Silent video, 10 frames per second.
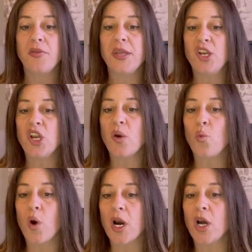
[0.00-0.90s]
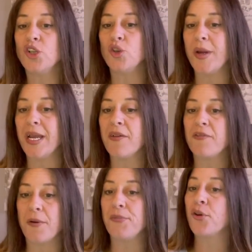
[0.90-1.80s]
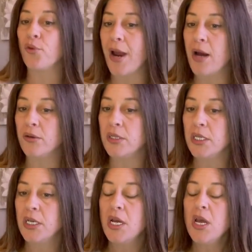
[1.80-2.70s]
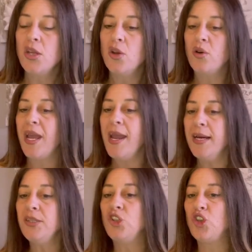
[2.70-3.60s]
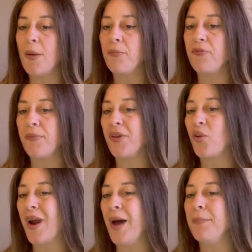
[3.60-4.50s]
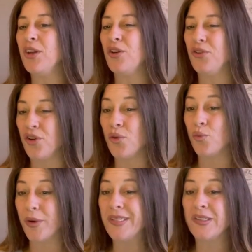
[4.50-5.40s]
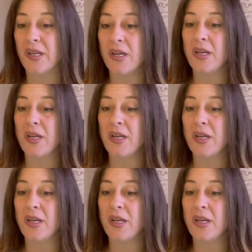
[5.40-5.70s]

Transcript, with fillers: Then you can work on doing it from the ground. You can jump from the ground, but you do risk